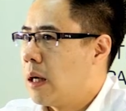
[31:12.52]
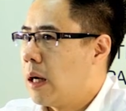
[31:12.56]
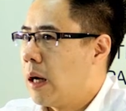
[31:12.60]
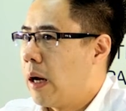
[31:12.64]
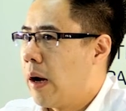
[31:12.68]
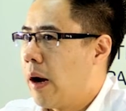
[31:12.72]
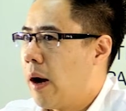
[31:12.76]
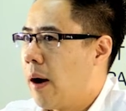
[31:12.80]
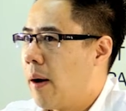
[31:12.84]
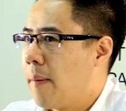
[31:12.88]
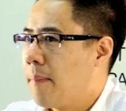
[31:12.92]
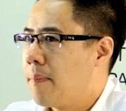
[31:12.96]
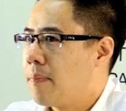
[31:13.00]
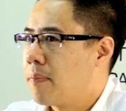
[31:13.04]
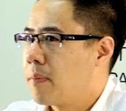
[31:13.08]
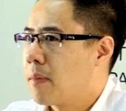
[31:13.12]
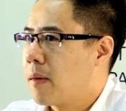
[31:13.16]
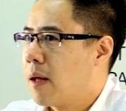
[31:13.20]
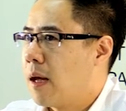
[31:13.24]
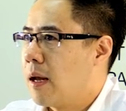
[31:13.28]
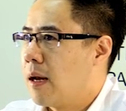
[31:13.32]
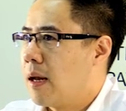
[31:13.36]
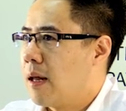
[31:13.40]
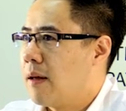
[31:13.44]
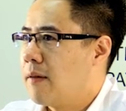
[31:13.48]
And
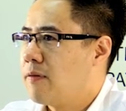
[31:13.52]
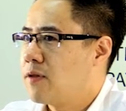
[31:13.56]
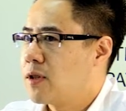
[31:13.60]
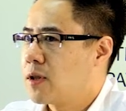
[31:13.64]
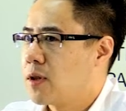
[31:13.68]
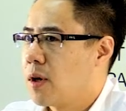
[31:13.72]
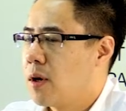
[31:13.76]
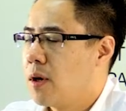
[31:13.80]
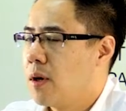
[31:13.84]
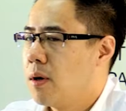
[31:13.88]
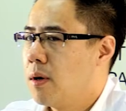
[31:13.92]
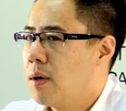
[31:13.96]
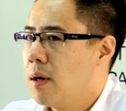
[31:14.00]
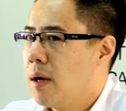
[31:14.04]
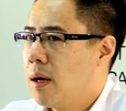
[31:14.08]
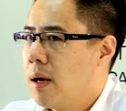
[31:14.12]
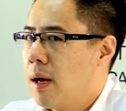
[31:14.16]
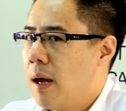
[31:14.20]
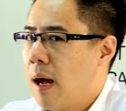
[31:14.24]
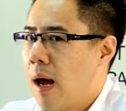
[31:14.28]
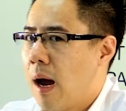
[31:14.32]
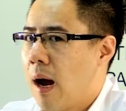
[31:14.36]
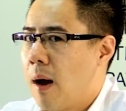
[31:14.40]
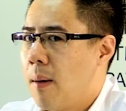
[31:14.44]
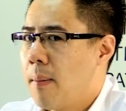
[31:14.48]
if so,
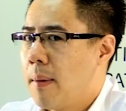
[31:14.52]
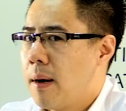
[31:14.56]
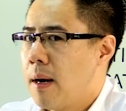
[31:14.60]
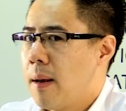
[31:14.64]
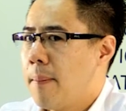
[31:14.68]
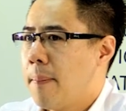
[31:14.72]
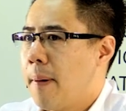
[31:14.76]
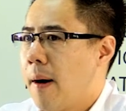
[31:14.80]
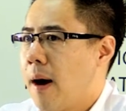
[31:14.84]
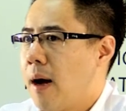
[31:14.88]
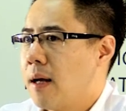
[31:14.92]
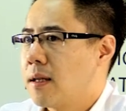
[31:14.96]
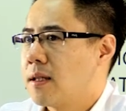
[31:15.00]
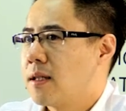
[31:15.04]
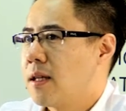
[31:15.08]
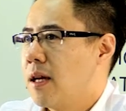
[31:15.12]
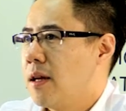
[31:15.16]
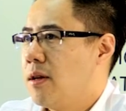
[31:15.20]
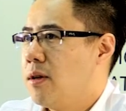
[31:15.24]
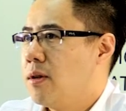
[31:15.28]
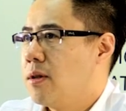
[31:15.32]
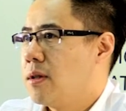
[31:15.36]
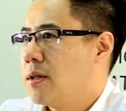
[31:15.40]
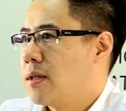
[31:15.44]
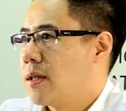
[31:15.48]
how many parts
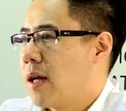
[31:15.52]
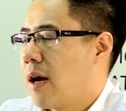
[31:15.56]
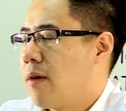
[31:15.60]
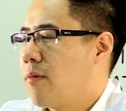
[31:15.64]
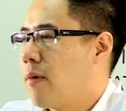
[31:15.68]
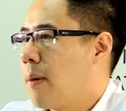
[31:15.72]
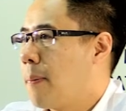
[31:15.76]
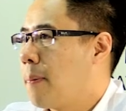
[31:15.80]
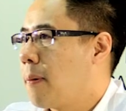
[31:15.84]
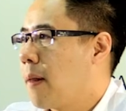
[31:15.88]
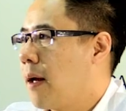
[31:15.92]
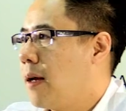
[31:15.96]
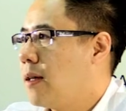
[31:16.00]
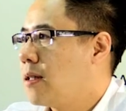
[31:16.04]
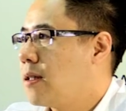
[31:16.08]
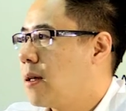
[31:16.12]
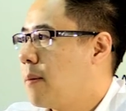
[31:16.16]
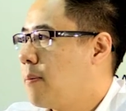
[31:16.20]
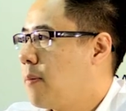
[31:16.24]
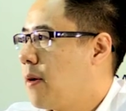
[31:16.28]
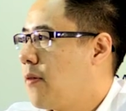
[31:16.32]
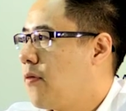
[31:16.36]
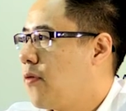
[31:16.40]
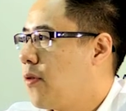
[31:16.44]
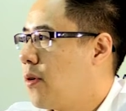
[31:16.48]
can you start
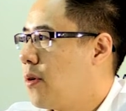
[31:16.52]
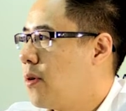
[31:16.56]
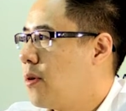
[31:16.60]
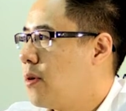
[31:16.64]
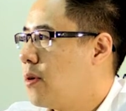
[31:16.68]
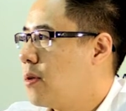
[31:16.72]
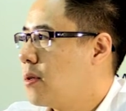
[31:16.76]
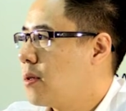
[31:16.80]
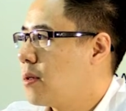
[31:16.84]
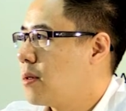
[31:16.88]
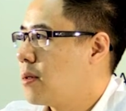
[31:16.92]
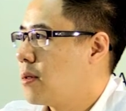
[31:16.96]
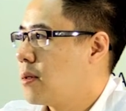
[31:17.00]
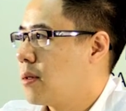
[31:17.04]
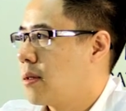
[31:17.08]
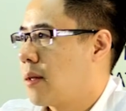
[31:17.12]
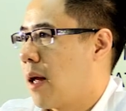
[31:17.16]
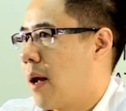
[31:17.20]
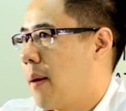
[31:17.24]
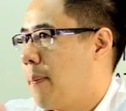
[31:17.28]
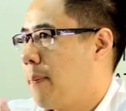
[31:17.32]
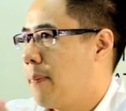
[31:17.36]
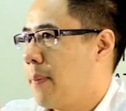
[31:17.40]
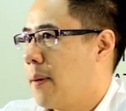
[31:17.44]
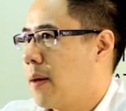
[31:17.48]
replacing before you
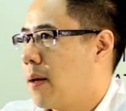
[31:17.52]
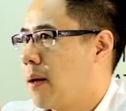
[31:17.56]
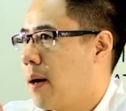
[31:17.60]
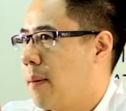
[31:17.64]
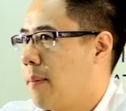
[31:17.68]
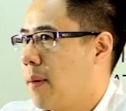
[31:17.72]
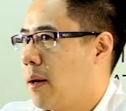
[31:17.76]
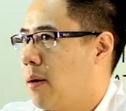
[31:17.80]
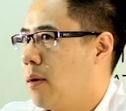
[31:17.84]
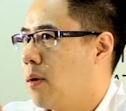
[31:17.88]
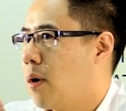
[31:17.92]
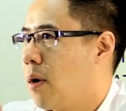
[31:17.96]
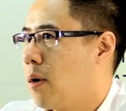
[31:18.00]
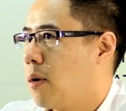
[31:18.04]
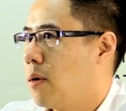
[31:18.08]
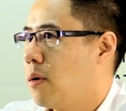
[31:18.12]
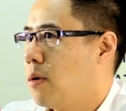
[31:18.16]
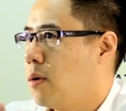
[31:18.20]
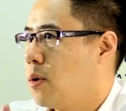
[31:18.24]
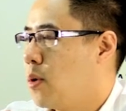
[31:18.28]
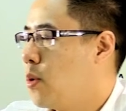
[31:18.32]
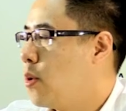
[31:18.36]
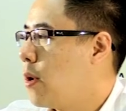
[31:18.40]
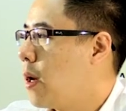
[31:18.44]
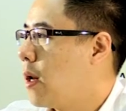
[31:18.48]
start becoming not
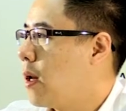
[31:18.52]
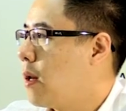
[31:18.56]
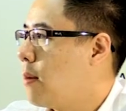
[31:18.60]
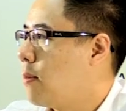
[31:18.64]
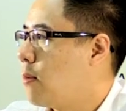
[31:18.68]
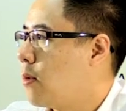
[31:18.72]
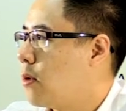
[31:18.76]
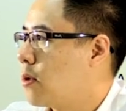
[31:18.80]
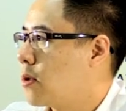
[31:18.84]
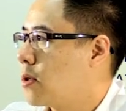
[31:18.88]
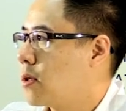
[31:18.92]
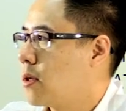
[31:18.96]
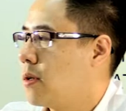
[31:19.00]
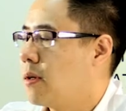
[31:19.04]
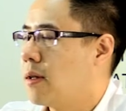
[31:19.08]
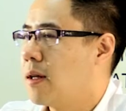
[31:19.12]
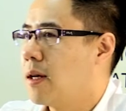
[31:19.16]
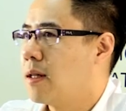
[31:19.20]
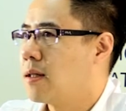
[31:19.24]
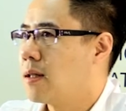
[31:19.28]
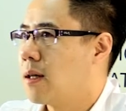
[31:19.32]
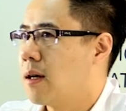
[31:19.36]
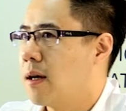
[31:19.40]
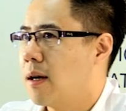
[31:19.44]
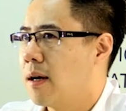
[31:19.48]
you anymore? So
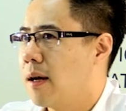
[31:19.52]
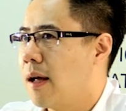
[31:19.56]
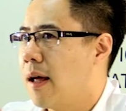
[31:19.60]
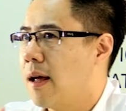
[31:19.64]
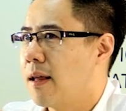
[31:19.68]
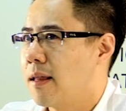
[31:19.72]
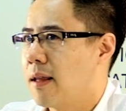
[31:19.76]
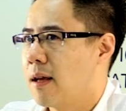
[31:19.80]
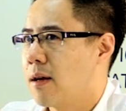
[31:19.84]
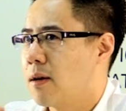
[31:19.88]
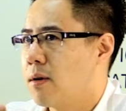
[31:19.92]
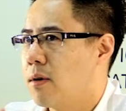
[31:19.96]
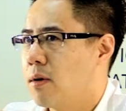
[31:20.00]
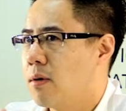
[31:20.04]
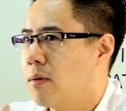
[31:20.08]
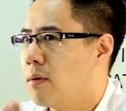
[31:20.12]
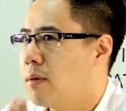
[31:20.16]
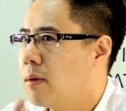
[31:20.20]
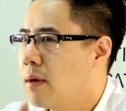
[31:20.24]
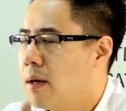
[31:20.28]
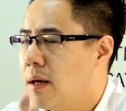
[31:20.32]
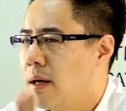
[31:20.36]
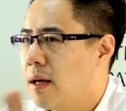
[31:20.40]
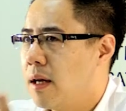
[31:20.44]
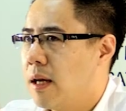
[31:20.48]
there's an
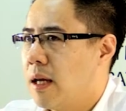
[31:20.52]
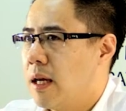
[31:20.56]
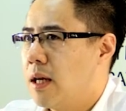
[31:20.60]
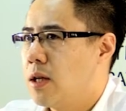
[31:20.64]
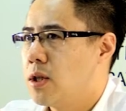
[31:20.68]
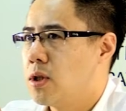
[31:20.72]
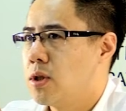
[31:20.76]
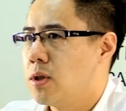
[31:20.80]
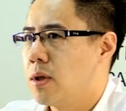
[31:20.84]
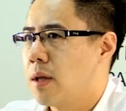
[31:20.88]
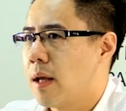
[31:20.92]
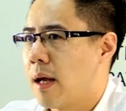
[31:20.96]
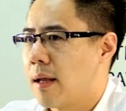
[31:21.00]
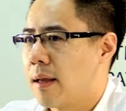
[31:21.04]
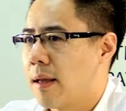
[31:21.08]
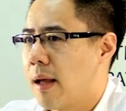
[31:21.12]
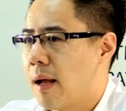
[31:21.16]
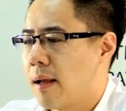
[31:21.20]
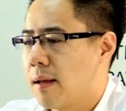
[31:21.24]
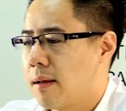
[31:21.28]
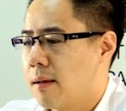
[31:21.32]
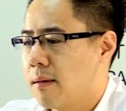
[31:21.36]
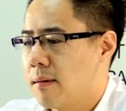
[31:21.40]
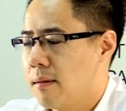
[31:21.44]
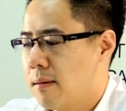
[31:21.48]
ethical issue
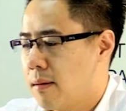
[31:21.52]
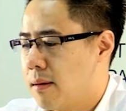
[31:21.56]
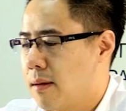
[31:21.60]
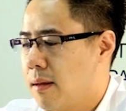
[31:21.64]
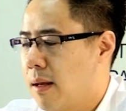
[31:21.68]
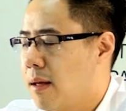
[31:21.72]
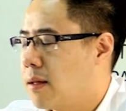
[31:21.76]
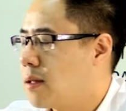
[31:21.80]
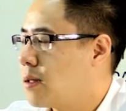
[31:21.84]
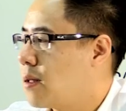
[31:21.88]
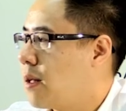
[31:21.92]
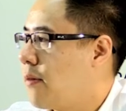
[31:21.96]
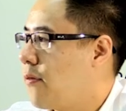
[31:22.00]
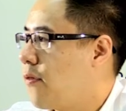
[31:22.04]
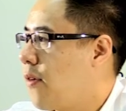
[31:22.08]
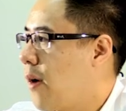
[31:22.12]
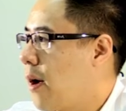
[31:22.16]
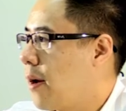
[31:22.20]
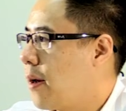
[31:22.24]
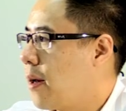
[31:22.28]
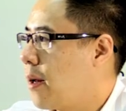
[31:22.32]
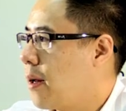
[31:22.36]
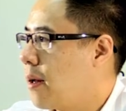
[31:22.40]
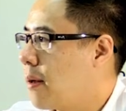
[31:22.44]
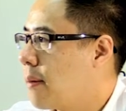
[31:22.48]
that needs
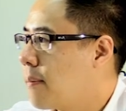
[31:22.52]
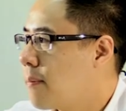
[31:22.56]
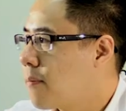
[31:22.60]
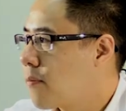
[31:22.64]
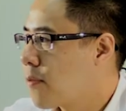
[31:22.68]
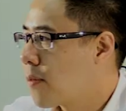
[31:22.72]
defining.